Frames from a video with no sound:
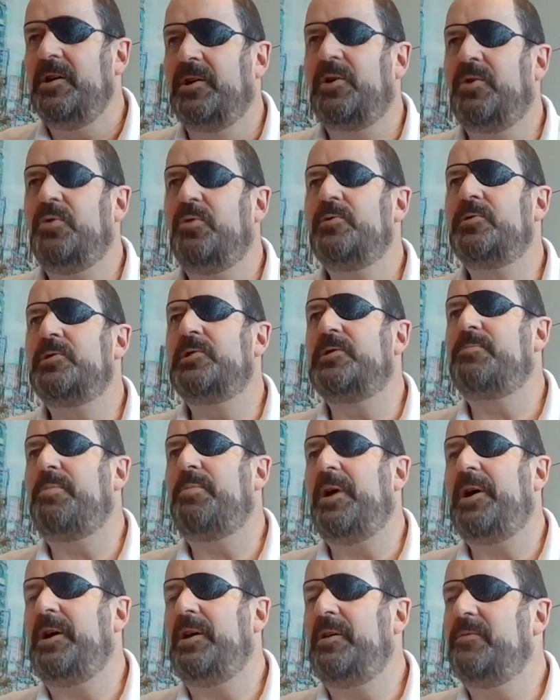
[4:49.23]
it causes
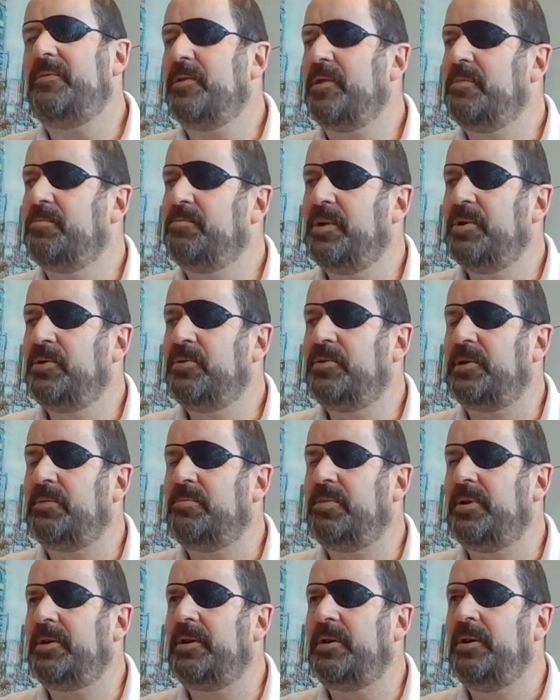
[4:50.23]
pain for the
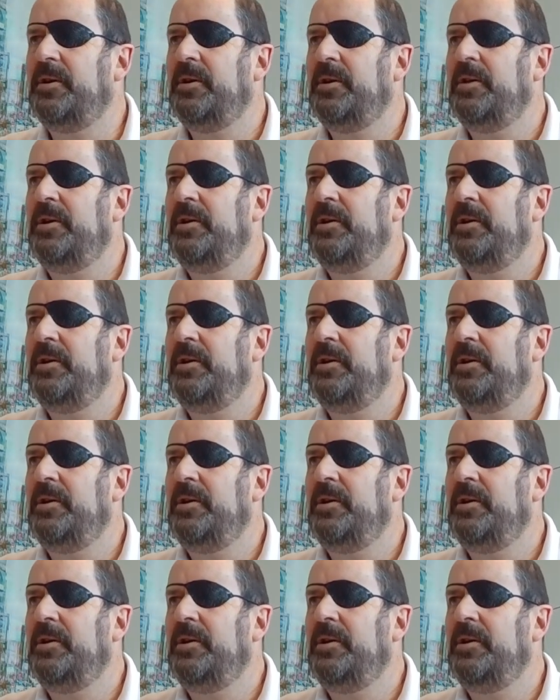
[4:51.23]
builder, but